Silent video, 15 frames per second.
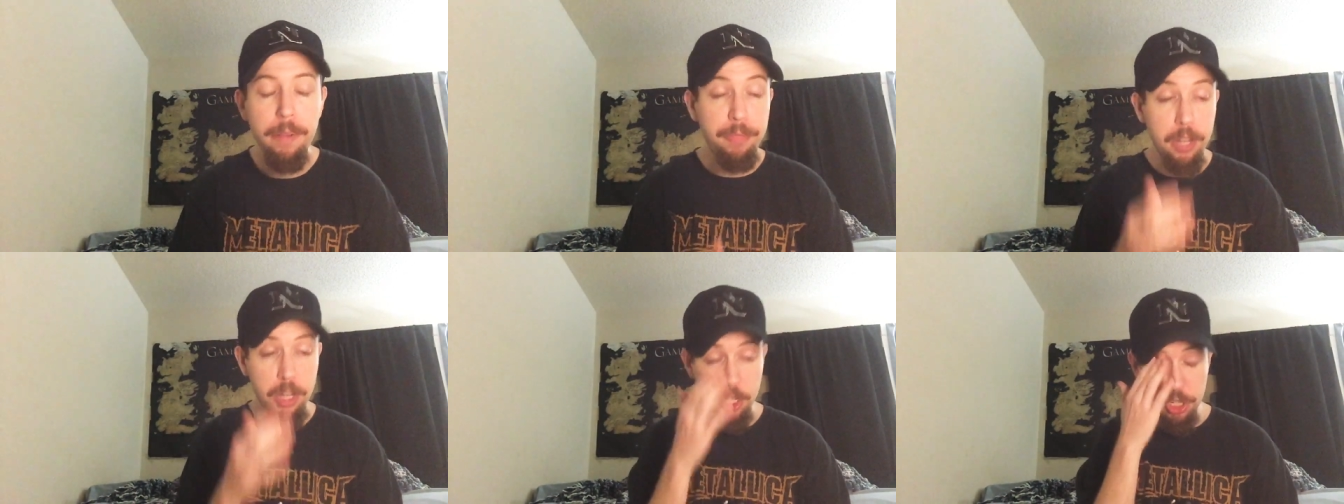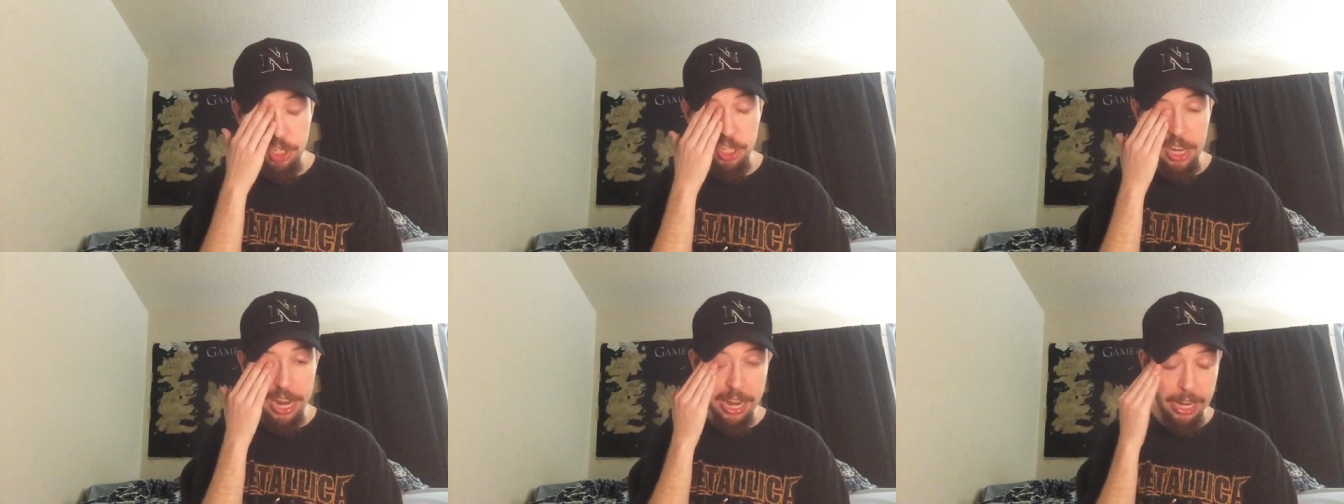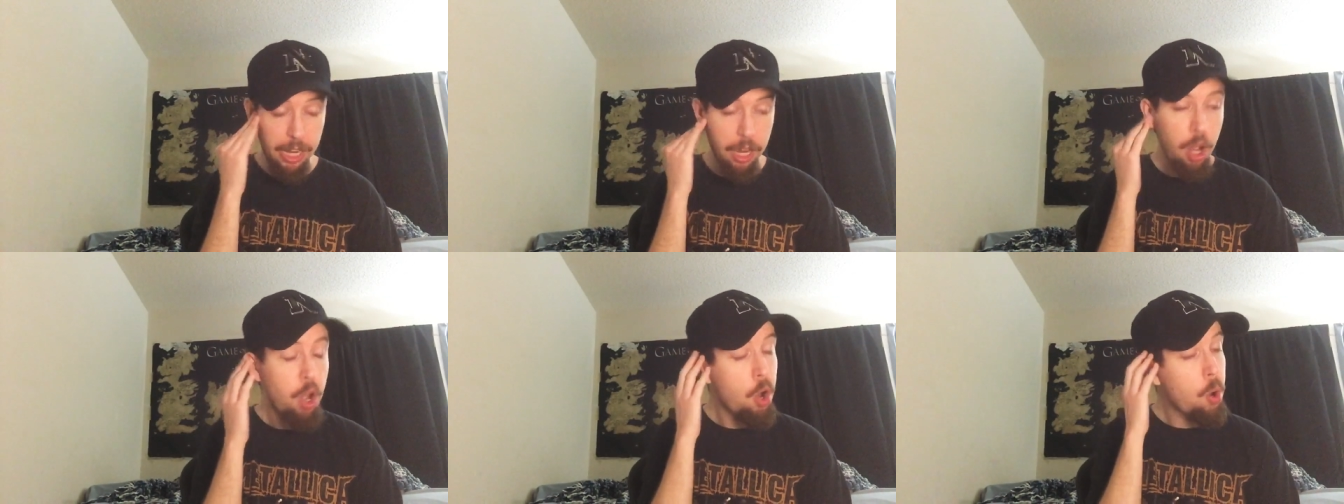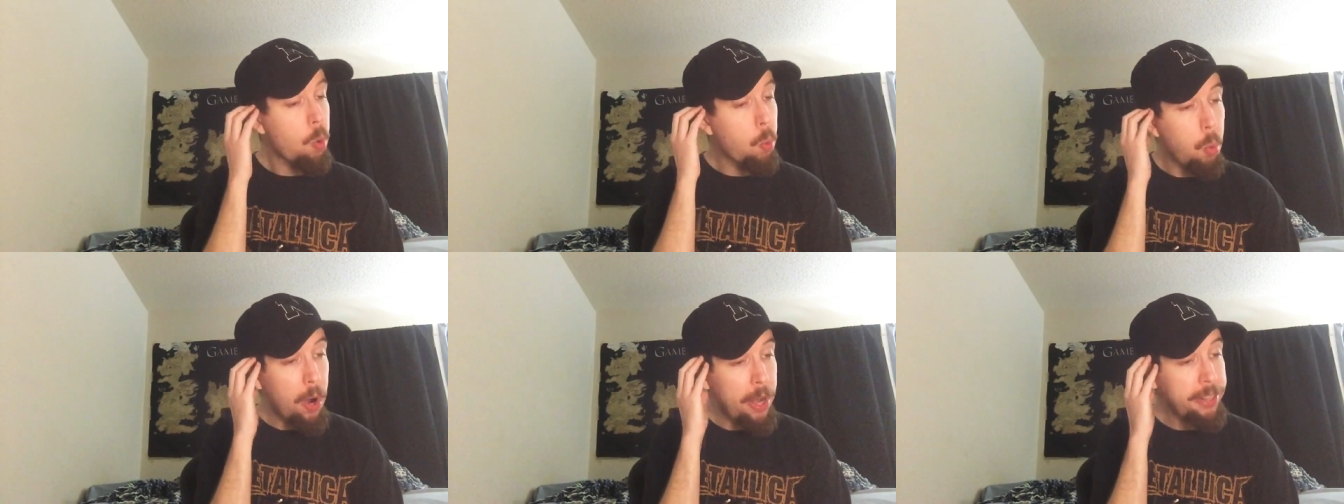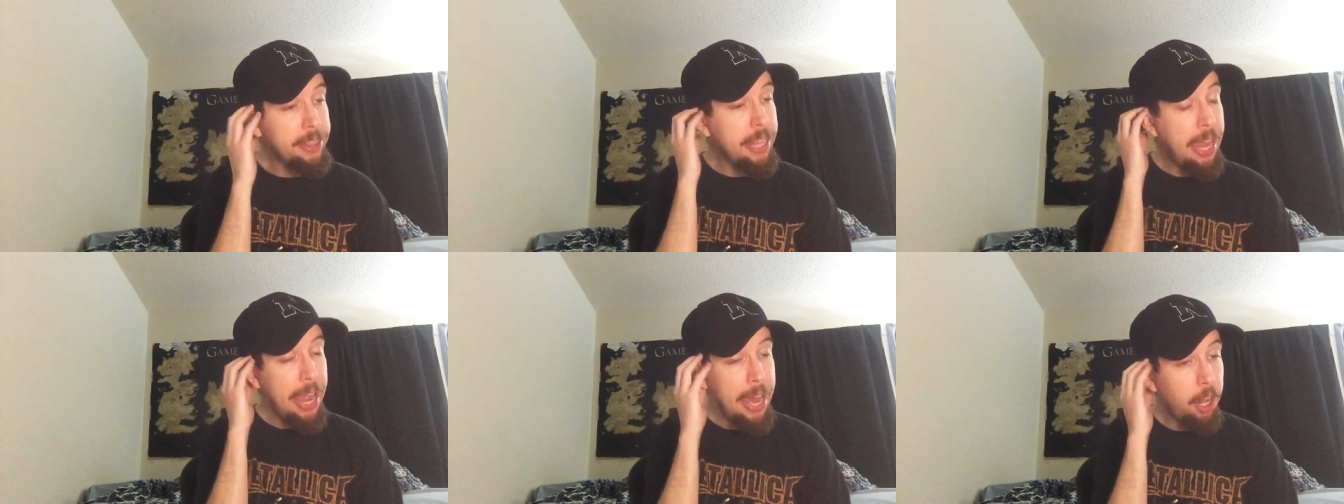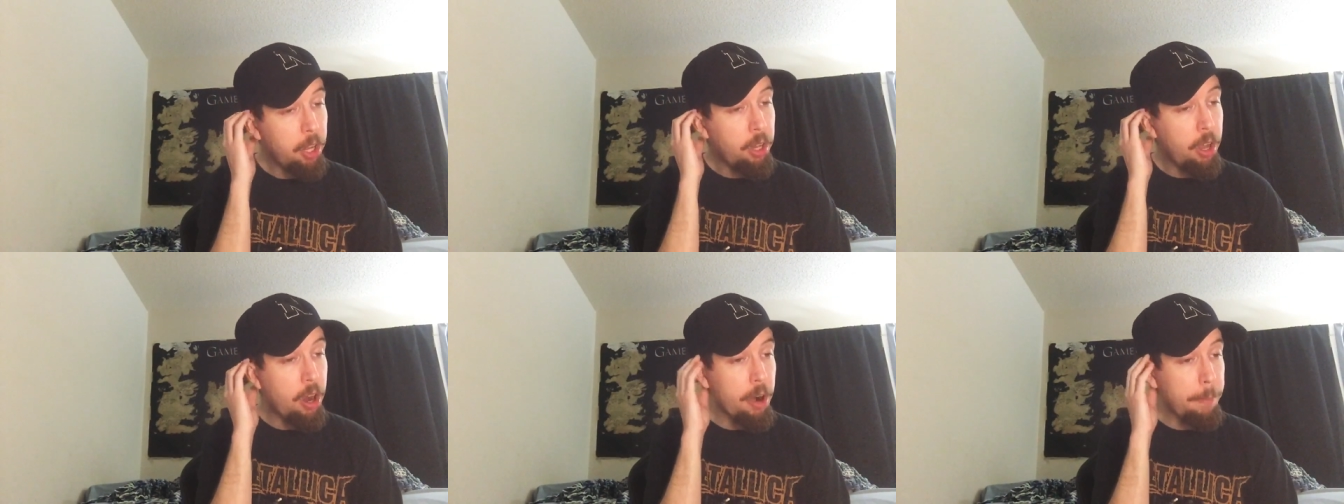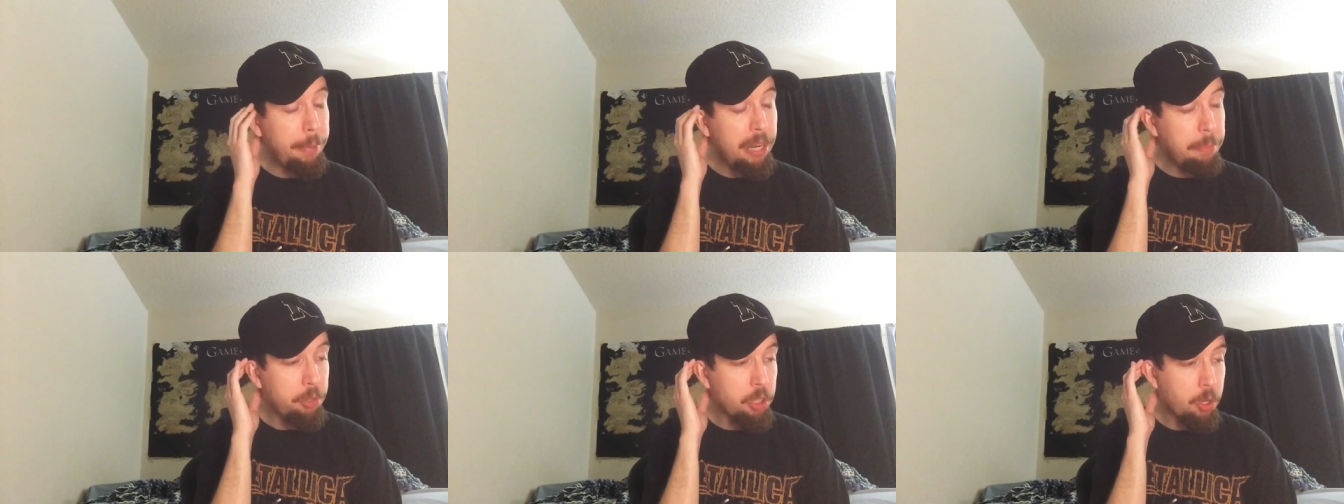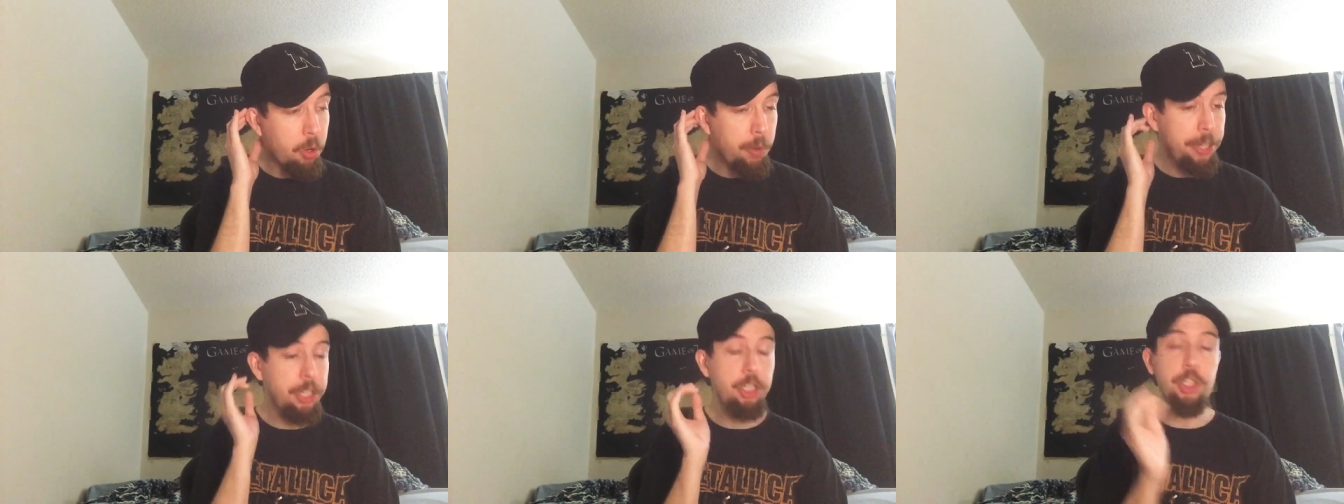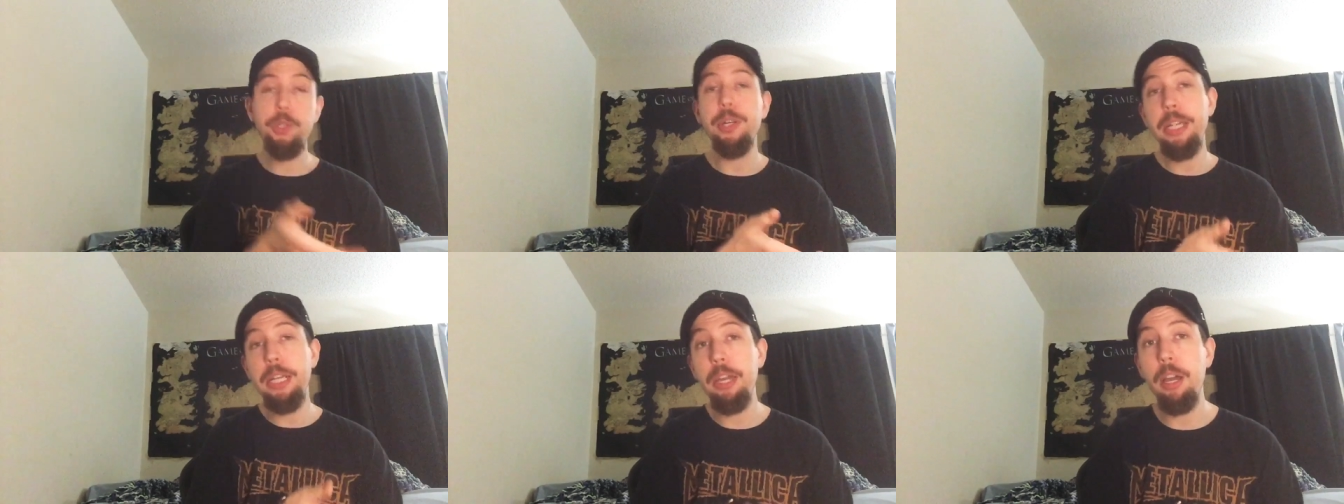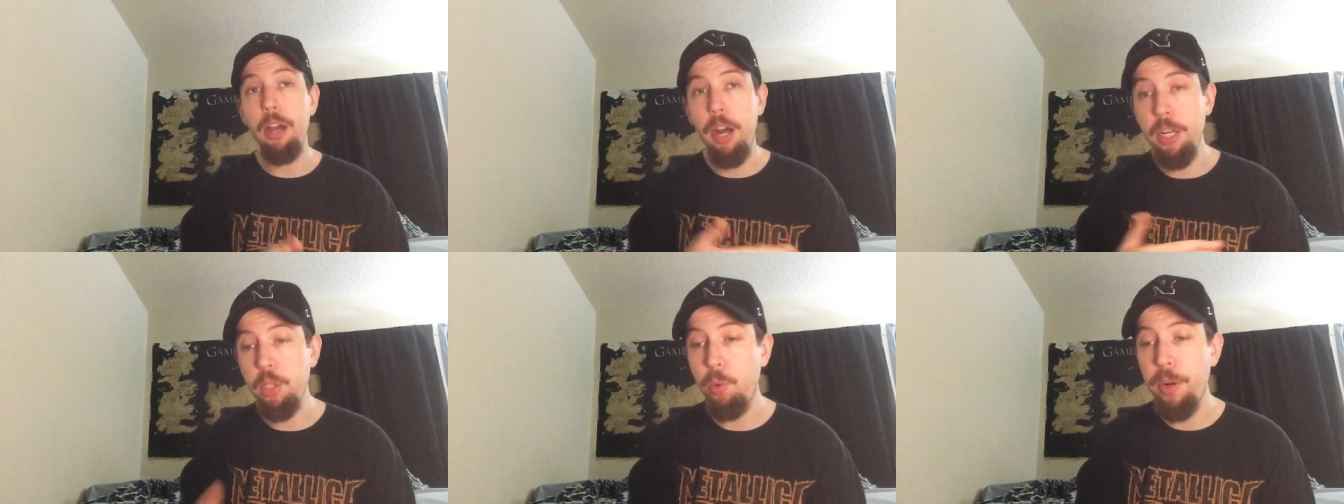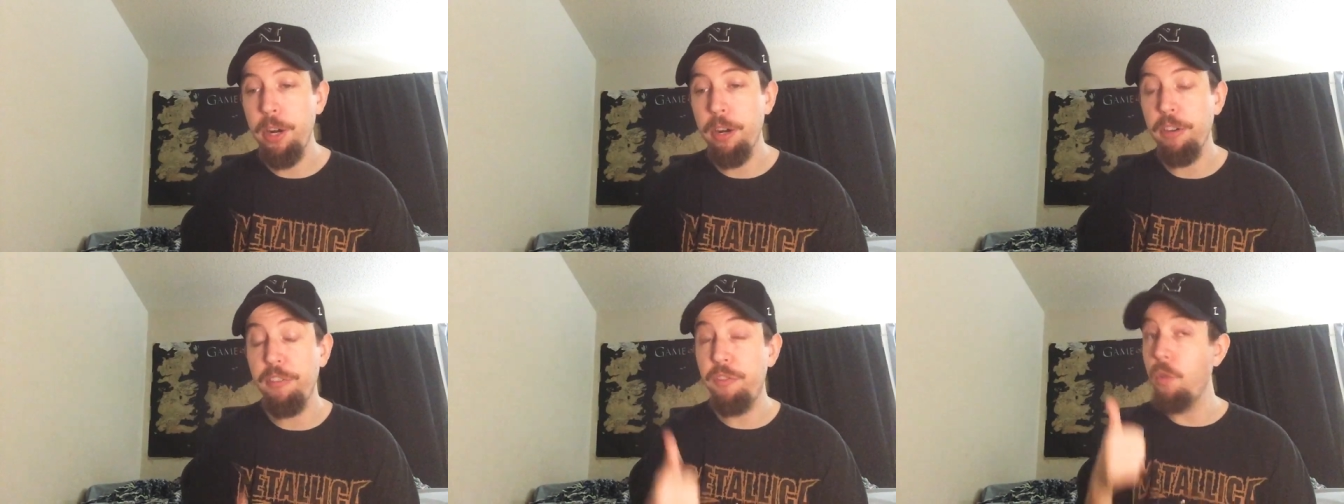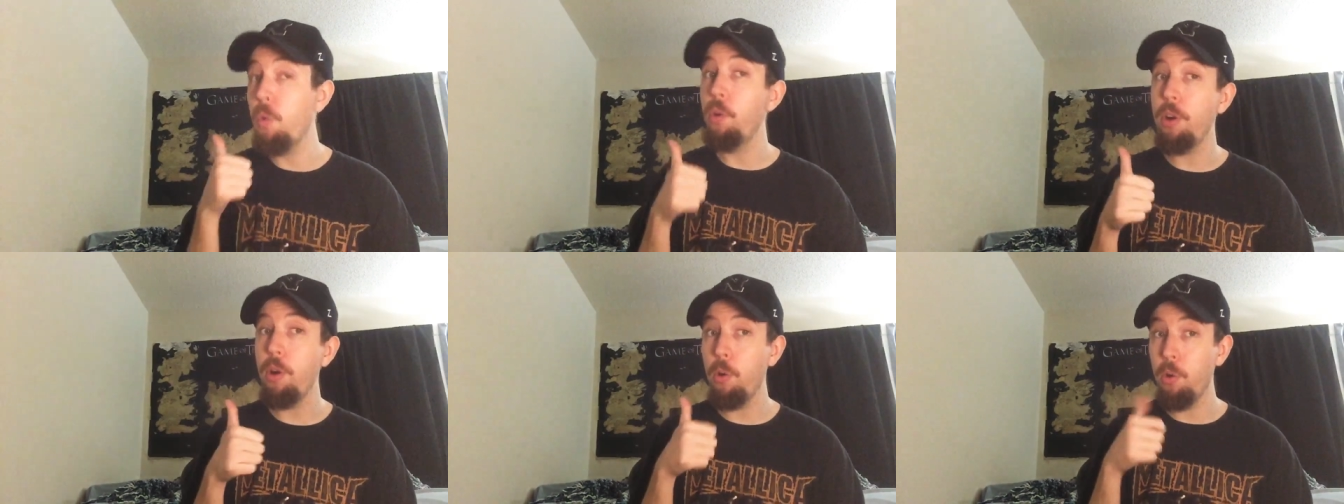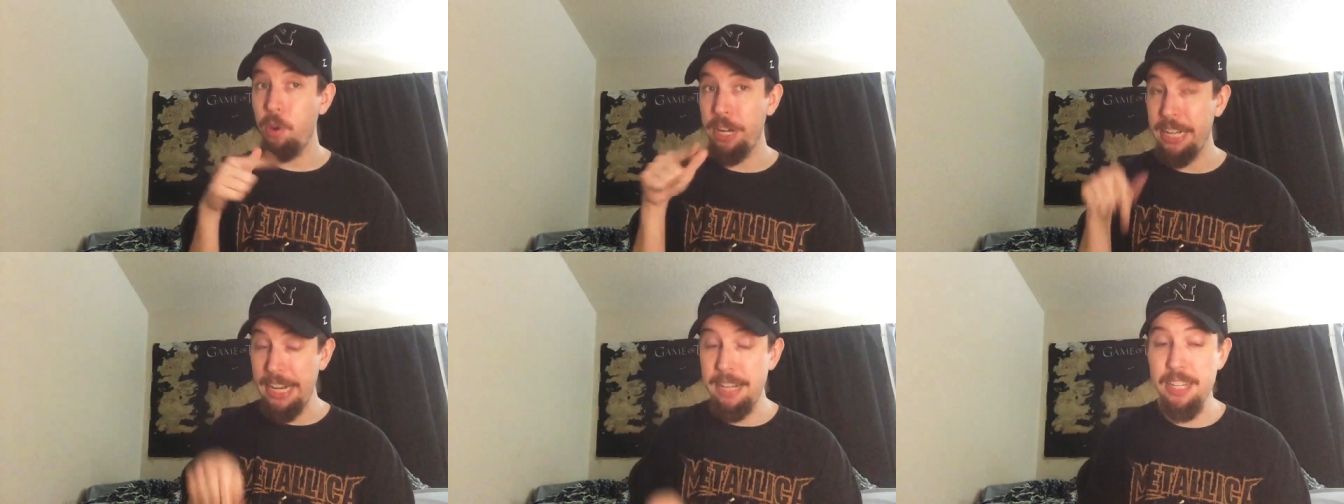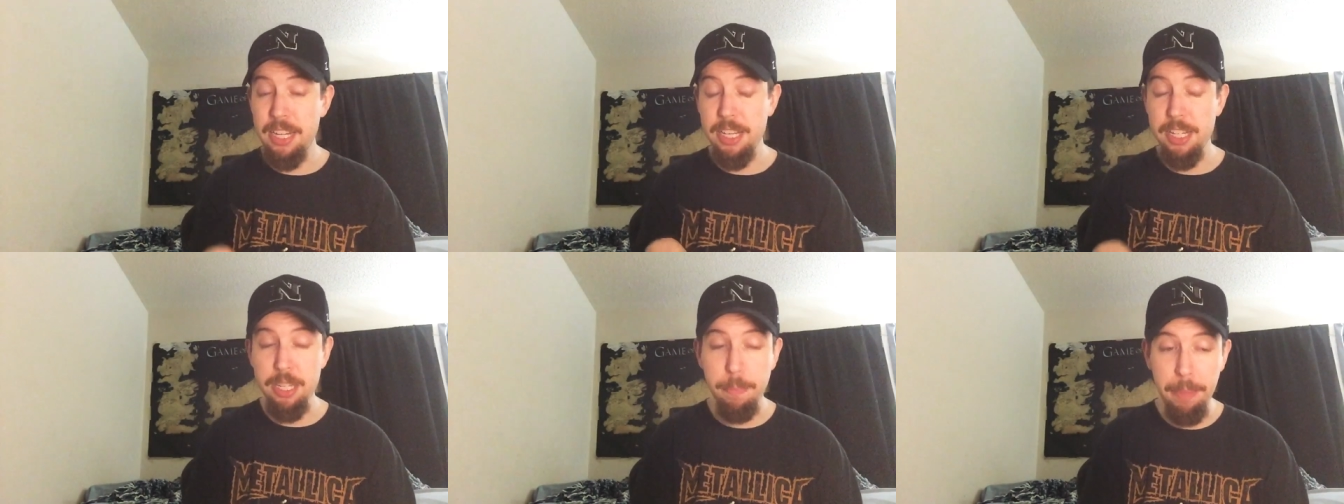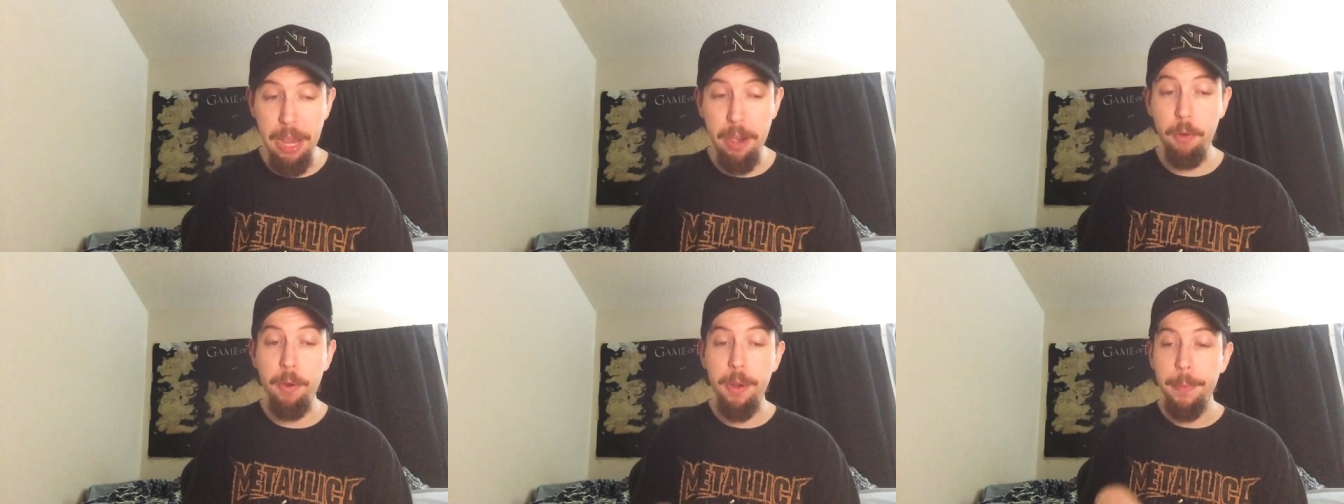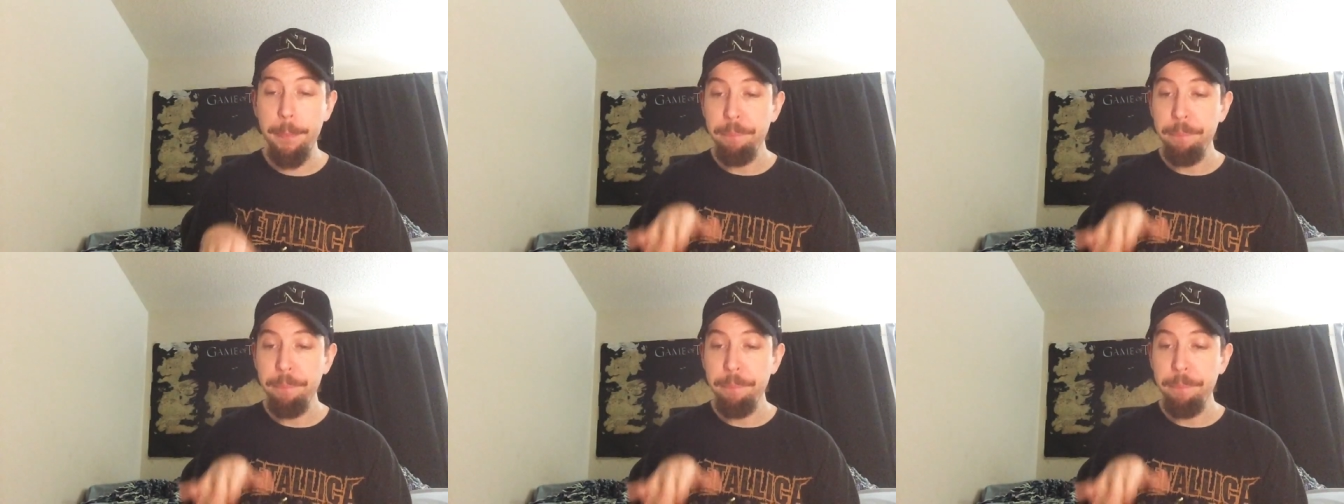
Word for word: They're just saying, what the hell are people going to shriek on Twitter for or against us about?